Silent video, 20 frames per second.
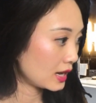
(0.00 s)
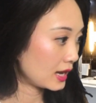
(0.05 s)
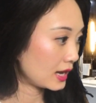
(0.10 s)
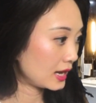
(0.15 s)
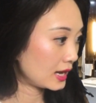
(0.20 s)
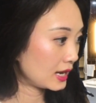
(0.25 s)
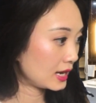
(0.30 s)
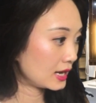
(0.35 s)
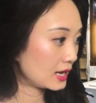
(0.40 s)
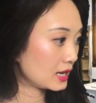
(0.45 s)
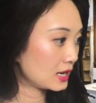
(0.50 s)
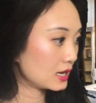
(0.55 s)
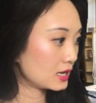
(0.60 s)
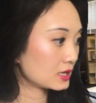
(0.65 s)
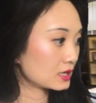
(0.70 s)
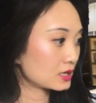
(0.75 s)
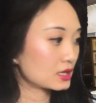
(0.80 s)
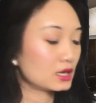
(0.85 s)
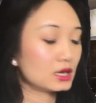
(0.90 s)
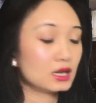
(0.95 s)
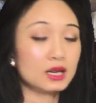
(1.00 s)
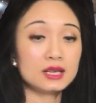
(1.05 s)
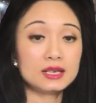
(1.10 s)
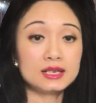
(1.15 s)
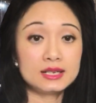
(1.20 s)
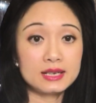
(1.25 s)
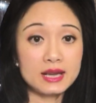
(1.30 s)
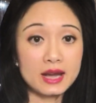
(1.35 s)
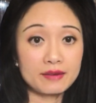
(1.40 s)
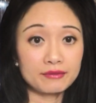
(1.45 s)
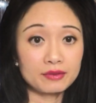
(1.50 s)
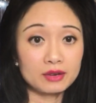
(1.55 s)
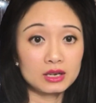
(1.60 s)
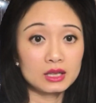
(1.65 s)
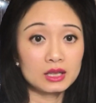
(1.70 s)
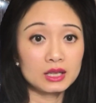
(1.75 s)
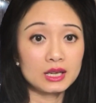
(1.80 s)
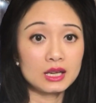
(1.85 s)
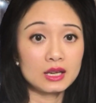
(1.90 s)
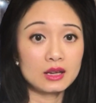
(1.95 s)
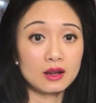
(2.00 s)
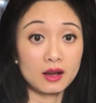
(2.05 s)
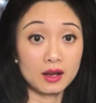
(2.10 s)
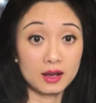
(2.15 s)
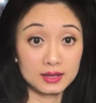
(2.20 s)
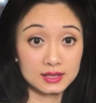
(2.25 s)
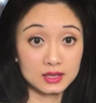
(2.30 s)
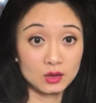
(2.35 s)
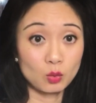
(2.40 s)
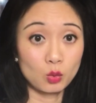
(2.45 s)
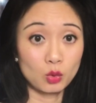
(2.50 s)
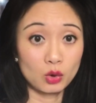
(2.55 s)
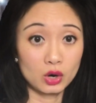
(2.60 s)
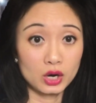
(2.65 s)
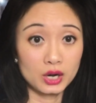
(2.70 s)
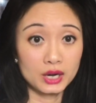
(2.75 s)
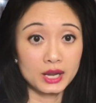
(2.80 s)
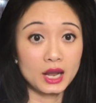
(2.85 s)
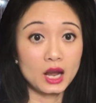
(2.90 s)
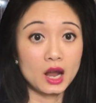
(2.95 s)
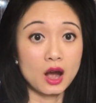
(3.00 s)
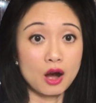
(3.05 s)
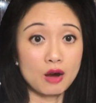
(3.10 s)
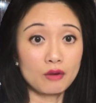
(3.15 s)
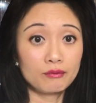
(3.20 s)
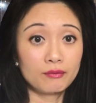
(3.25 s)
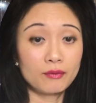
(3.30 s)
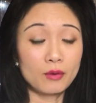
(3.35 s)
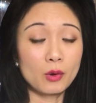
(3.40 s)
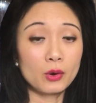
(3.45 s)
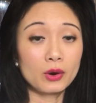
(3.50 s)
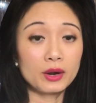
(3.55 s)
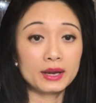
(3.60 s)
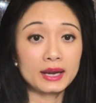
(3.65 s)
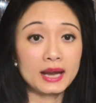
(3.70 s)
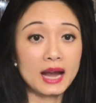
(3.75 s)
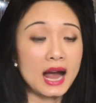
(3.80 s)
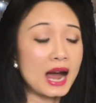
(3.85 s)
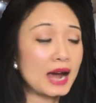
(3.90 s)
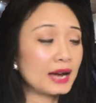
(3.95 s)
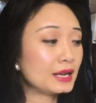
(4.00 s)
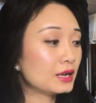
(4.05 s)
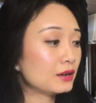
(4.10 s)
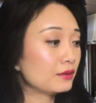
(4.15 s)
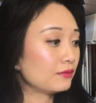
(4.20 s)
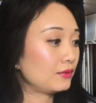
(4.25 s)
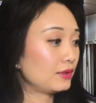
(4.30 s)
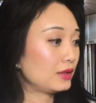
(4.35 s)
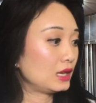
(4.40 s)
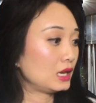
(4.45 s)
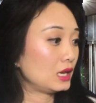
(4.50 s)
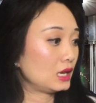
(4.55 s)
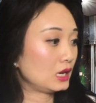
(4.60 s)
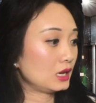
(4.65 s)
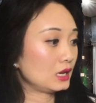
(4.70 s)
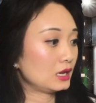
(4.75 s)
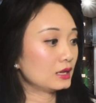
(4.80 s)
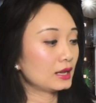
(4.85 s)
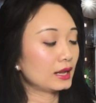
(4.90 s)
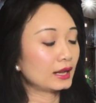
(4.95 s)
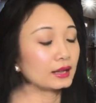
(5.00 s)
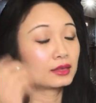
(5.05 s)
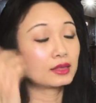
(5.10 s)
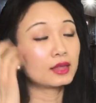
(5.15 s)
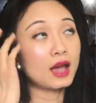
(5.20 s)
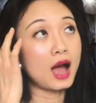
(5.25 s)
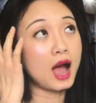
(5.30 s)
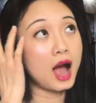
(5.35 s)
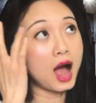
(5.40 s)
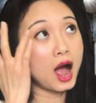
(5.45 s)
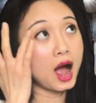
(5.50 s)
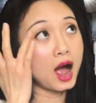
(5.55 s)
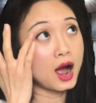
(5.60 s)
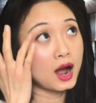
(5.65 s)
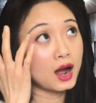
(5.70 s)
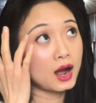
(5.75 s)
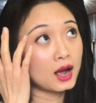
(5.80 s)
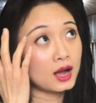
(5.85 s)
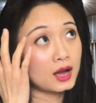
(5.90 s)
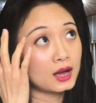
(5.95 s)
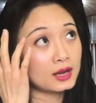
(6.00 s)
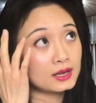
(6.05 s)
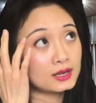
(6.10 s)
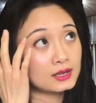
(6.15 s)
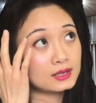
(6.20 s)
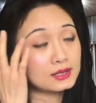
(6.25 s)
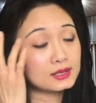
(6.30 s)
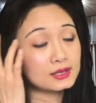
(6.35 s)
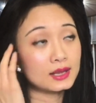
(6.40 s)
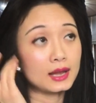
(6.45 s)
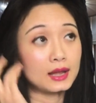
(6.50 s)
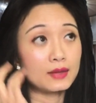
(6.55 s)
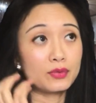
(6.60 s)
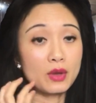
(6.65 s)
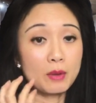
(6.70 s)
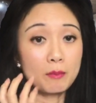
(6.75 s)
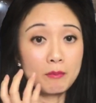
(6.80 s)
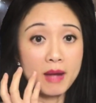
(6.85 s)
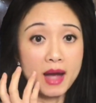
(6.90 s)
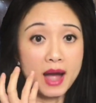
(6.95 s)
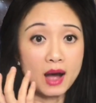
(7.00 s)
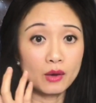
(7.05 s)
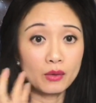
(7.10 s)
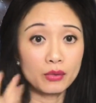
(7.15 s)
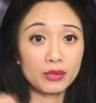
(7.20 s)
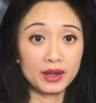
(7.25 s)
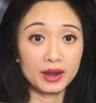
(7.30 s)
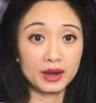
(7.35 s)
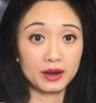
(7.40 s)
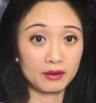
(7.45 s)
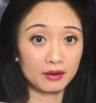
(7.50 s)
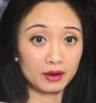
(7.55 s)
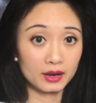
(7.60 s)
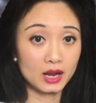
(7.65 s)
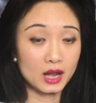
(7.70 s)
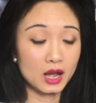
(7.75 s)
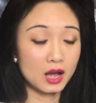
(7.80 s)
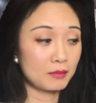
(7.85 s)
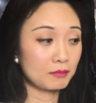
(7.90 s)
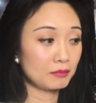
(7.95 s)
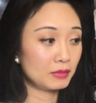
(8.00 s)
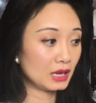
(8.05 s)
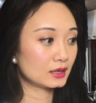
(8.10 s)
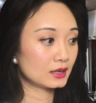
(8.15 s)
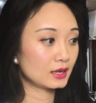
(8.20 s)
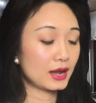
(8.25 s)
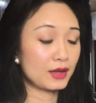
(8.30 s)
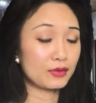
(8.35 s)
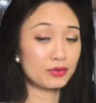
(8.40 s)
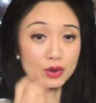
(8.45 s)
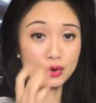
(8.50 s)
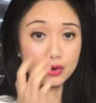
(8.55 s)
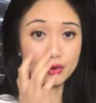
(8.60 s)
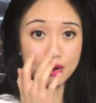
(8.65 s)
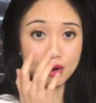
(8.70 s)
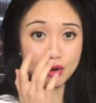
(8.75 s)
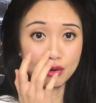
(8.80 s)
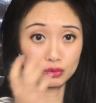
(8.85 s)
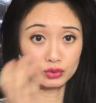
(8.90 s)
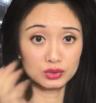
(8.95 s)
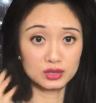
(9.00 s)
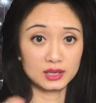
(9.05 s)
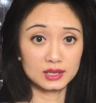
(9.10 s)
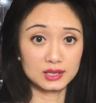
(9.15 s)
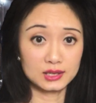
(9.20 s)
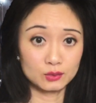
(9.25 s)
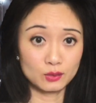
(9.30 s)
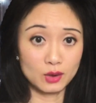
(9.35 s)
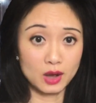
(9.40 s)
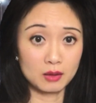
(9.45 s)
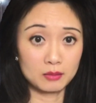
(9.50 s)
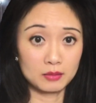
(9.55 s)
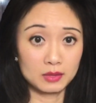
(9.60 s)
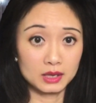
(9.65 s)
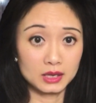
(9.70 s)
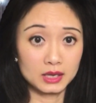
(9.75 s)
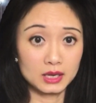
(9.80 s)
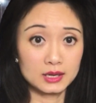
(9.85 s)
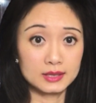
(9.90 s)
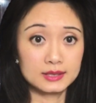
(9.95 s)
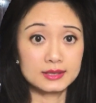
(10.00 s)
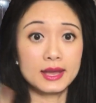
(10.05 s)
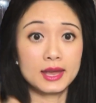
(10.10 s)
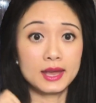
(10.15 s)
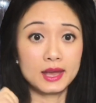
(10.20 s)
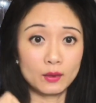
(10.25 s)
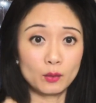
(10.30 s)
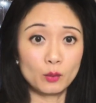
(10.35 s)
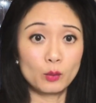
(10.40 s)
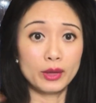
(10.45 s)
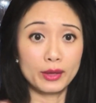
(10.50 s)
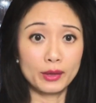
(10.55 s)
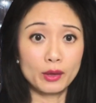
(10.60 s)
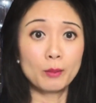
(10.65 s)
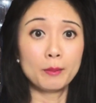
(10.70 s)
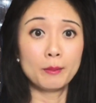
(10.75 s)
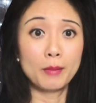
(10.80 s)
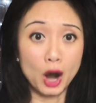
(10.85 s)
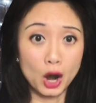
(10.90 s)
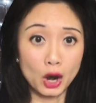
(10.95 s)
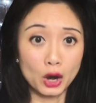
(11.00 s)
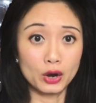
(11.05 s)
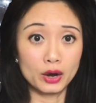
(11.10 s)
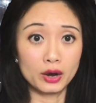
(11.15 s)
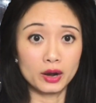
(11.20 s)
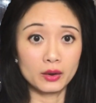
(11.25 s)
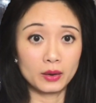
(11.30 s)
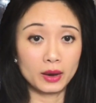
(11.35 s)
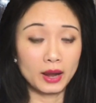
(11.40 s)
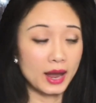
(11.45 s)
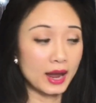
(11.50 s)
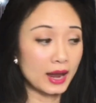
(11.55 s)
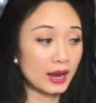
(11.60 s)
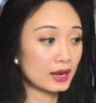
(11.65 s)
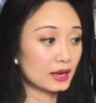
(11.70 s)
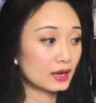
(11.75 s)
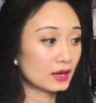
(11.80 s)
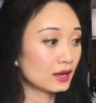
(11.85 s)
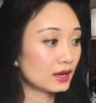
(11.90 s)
And definitely, as a warning, avoid kind of the, like the eyes and the mouth area and the nose as well because it will burn, okay?